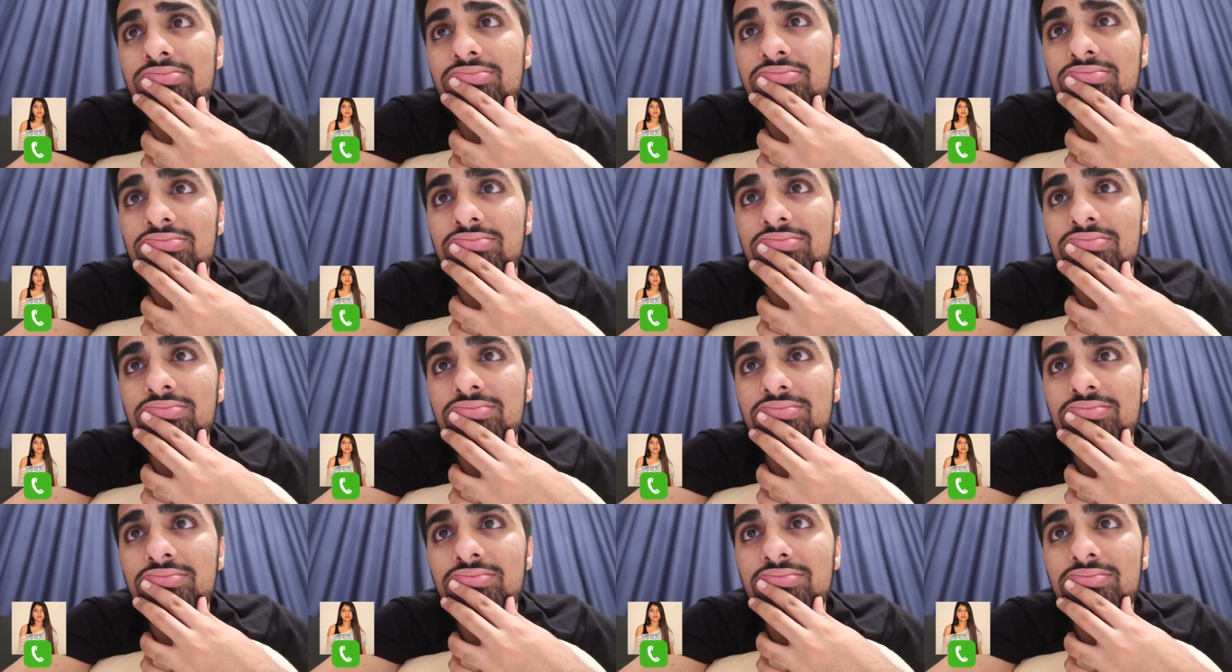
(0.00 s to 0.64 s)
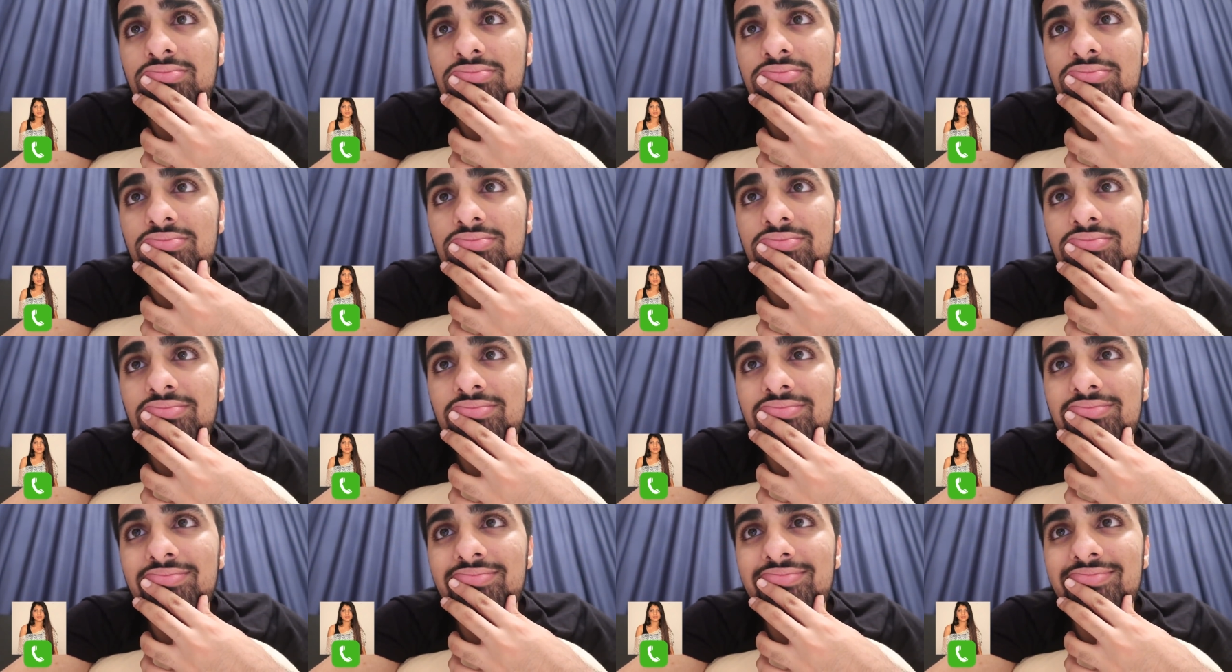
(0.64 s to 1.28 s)
Did you ask
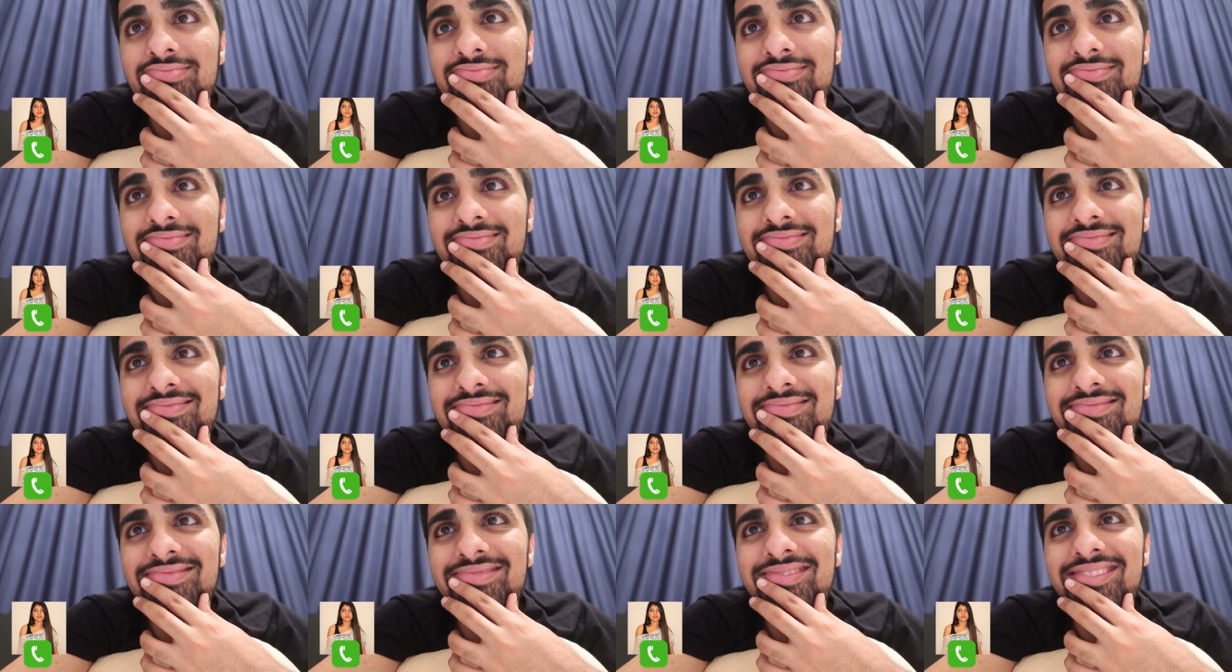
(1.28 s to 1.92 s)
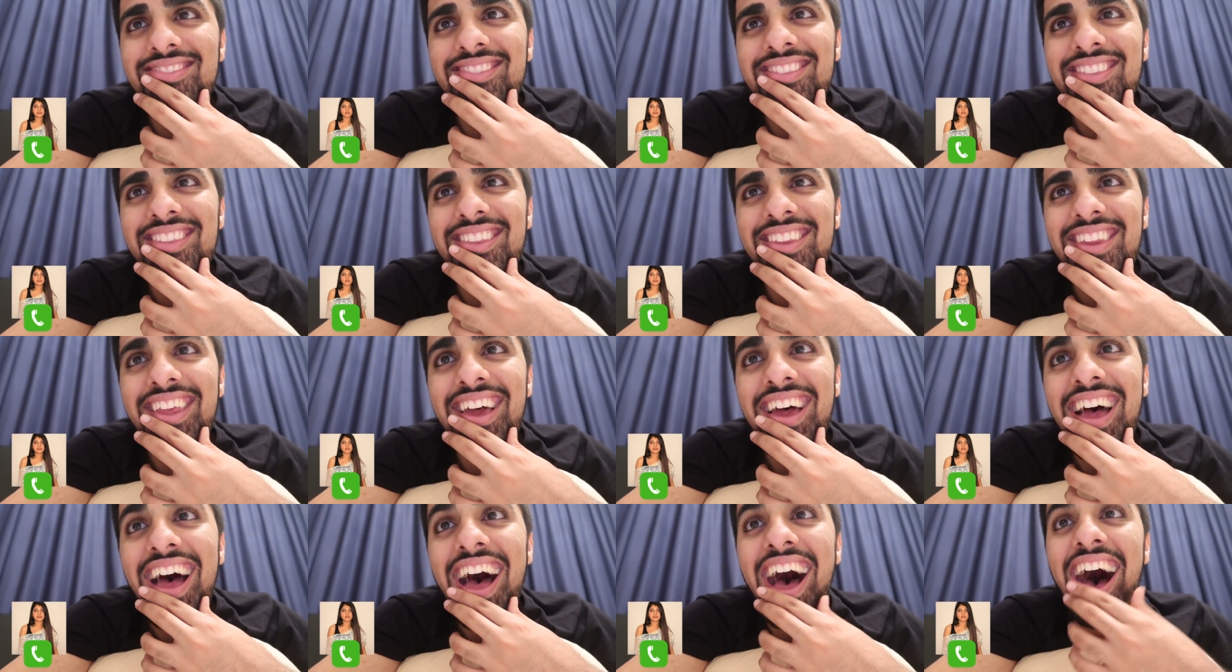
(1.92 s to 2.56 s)
me the question?
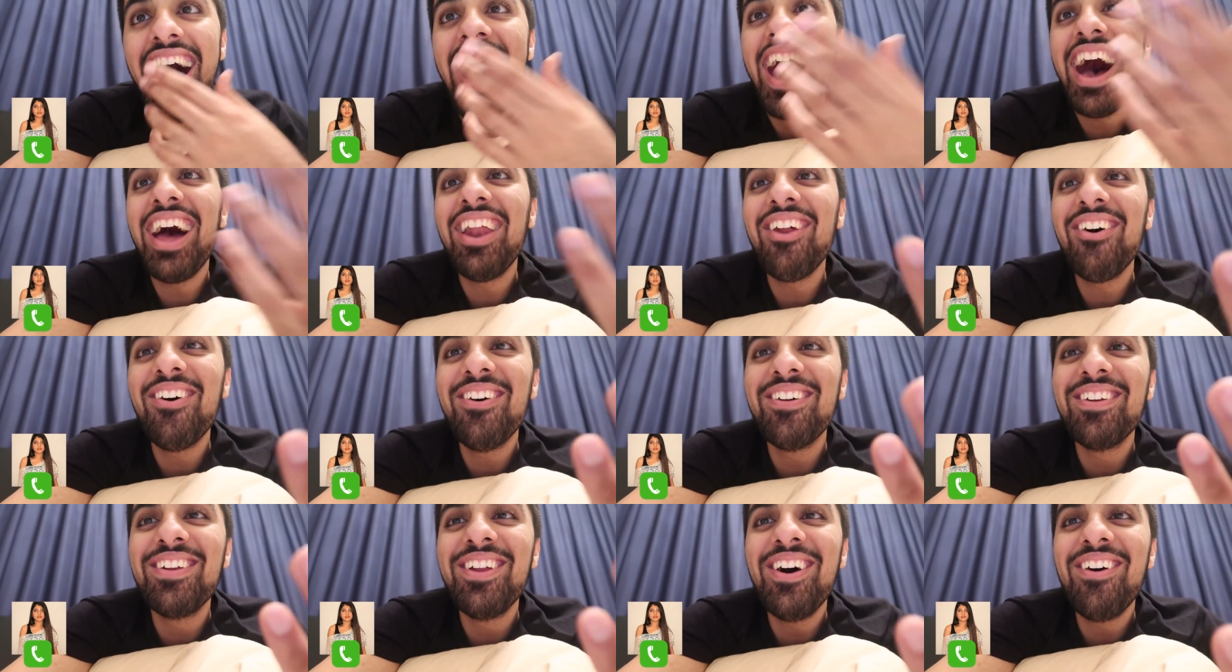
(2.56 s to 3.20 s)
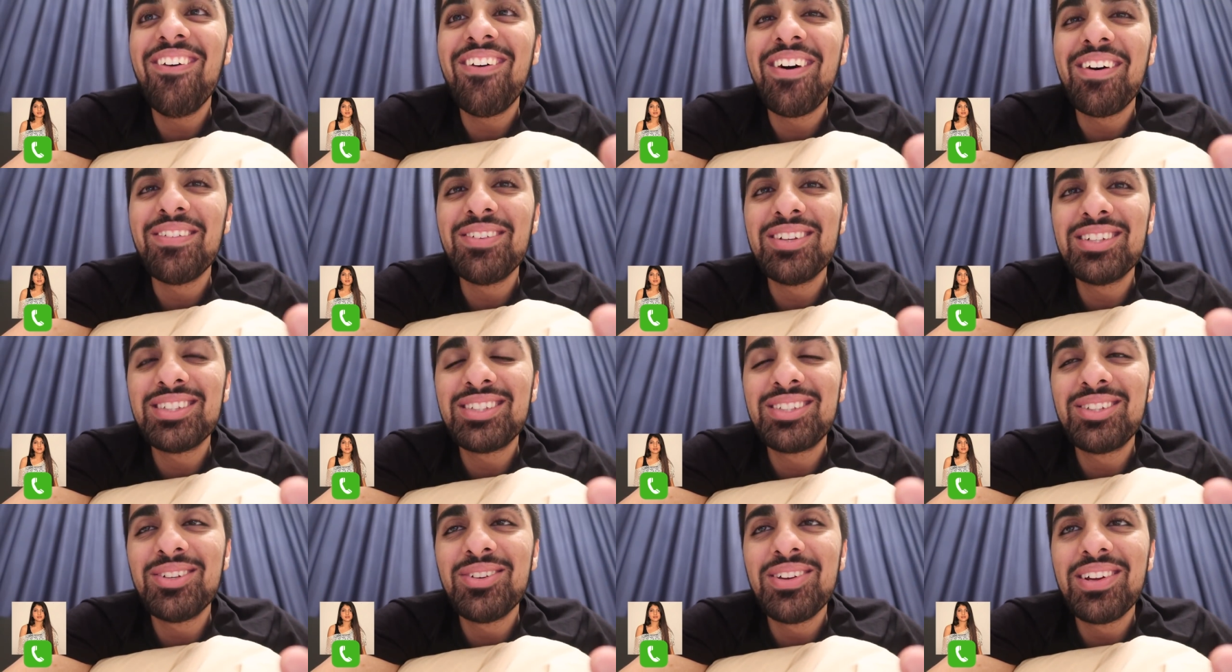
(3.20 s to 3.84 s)
I don't know. I'm
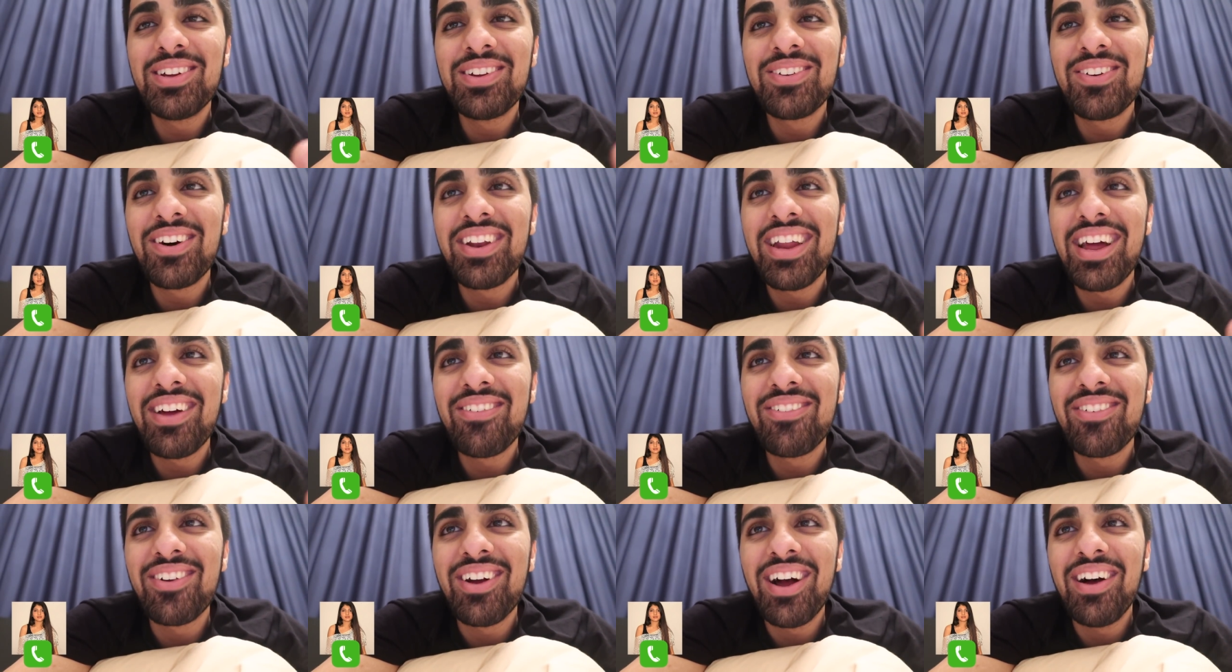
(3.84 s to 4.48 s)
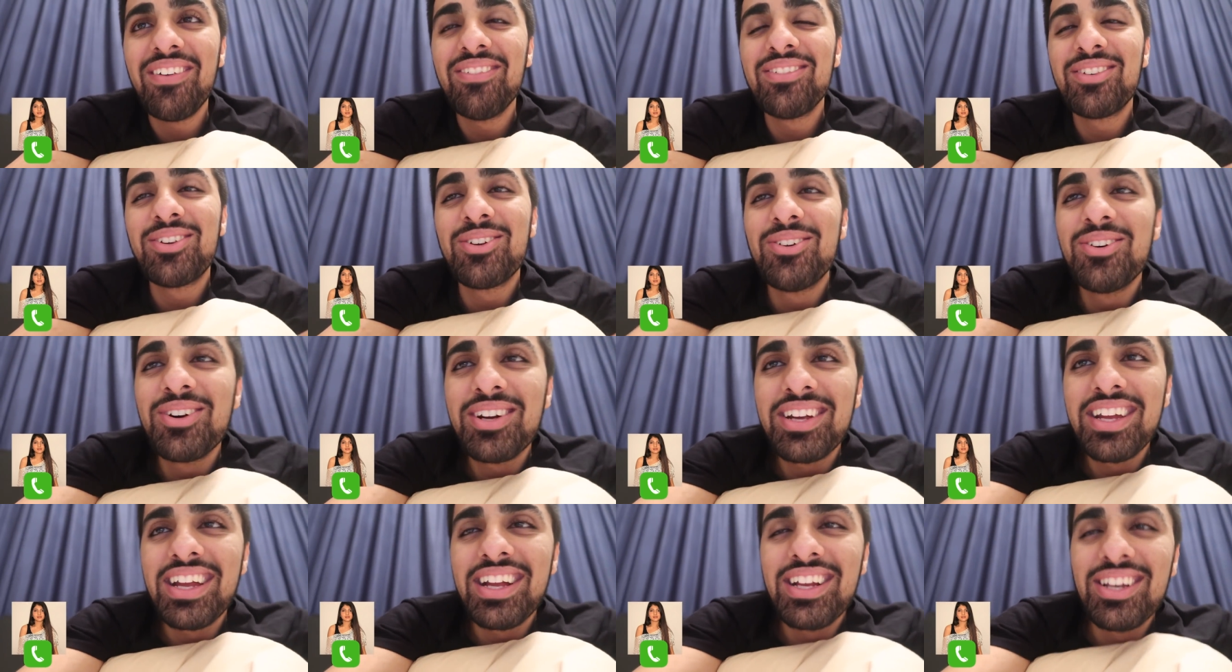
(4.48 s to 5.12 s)
just doing whatever. I'm
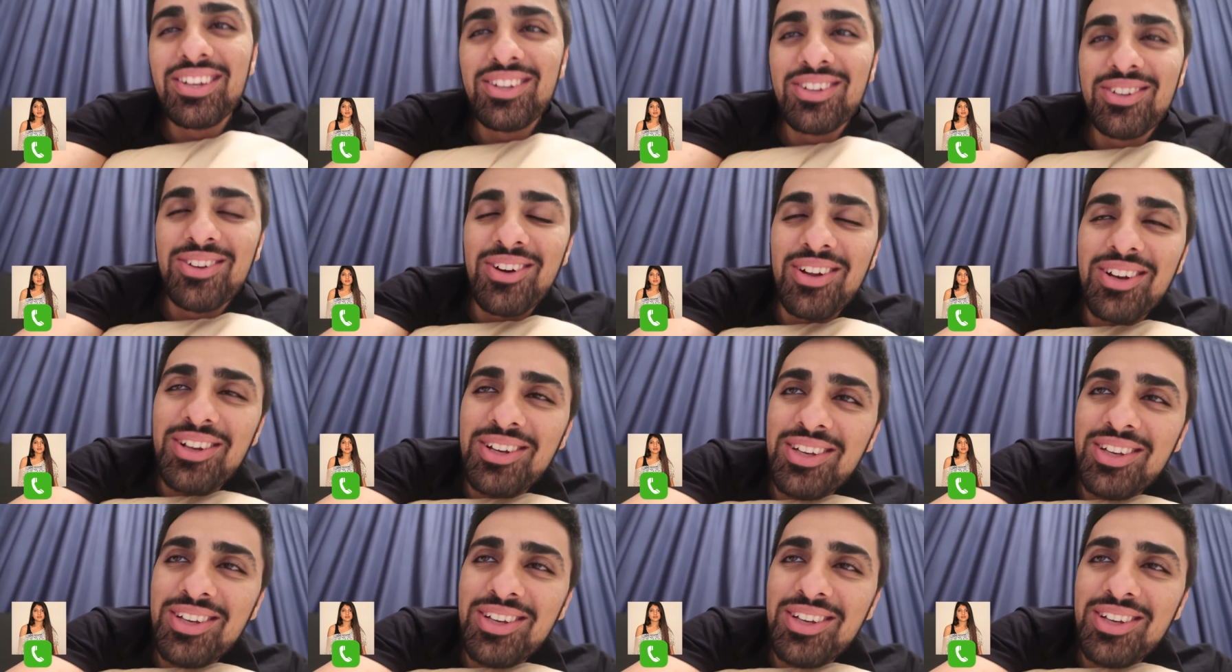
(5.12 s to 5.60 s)
talking to you.